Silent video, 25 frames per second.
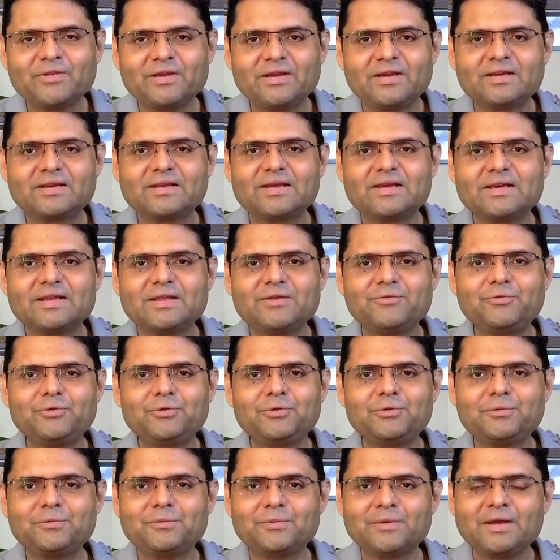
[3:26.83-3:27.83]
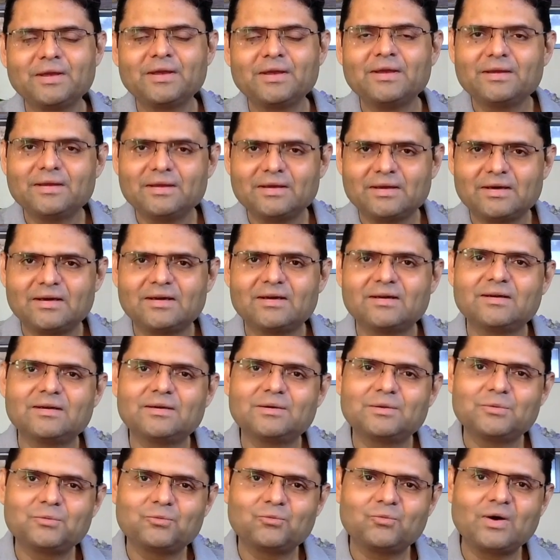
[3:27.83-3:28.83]
it can give you
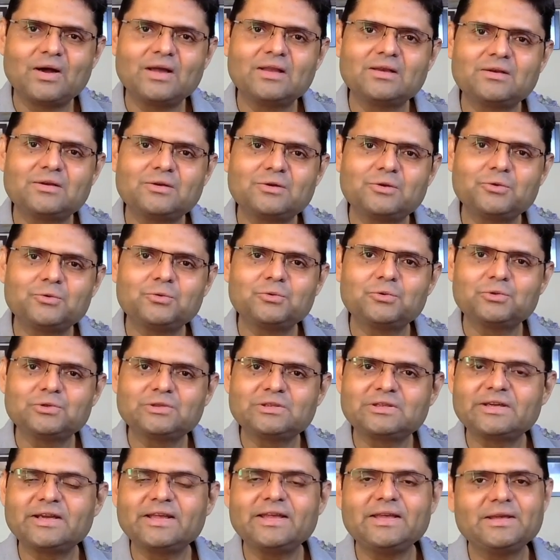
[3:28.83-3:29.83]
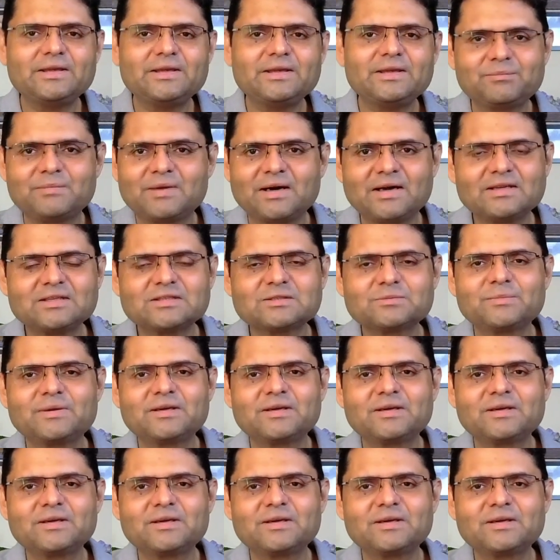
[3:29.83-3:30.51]
1, 2, 3 marks.